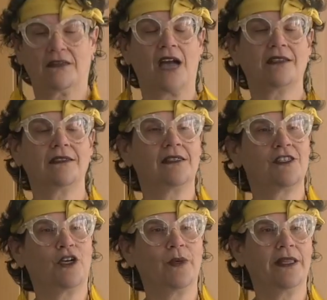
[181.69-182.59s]
God didn't
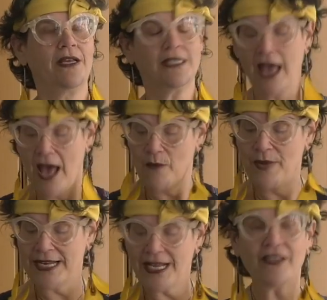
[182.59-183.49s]
consult with us,
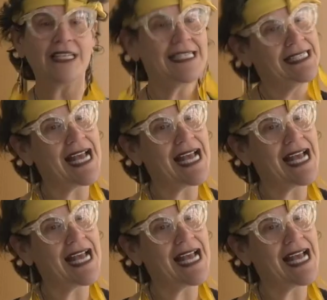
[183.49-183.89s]
but nonetheless